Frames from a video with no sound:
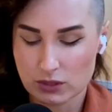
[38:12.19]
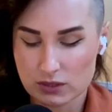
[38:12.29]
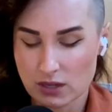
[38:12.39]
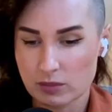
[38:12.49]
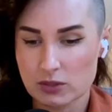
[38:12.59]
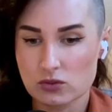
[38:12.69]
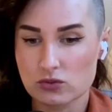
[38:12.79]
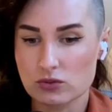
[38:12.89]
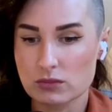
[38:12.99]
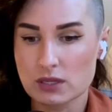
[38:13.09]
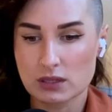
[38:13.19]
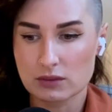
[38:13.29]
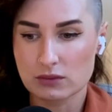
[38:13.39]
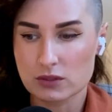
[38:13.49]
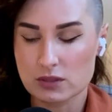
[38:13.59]
talk about social media,
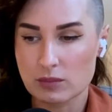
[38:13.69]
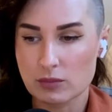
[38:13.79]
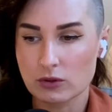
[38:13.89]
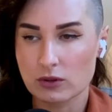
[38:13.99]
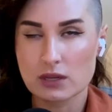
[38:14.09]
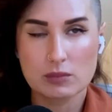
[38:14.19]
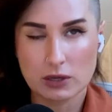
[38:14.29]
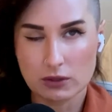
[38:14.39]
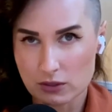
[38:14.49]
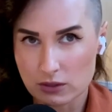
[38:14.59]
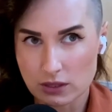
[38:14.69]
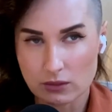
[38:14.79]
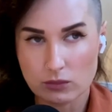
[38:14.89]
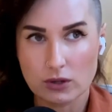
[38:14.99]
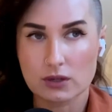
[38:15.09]
for example, or an email that you get at
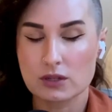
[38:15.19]
work.